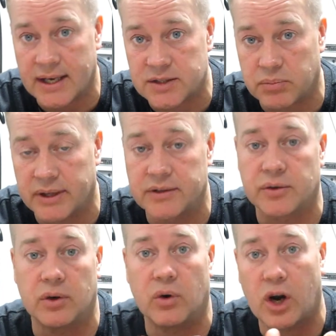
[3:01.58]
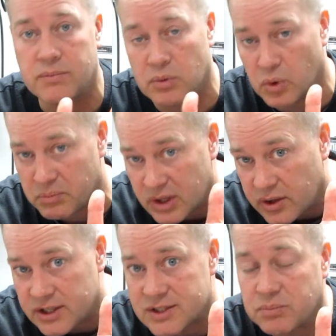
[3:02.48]
neck splint, or
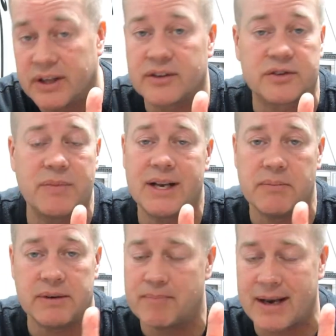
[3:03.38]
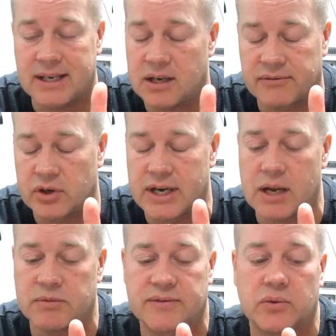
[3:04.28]
hypermobility splint. There's many different
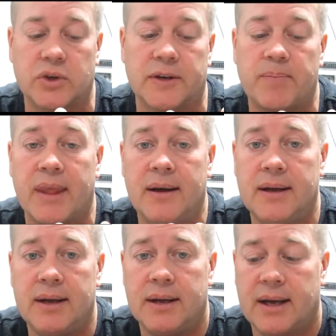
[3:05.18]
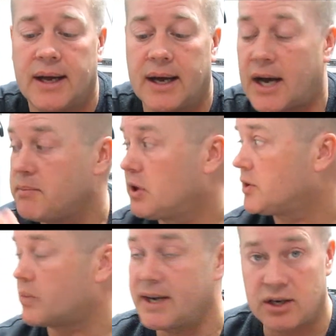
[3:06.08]
names for it. I build
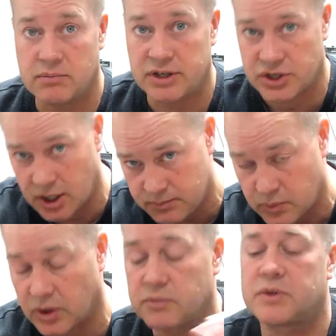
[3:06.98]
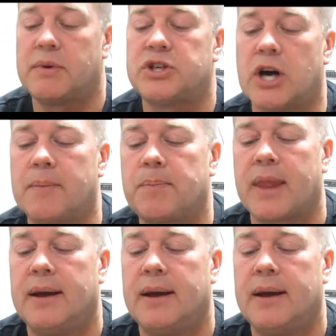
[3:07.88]
them right here in my shop. Welcome to my shop.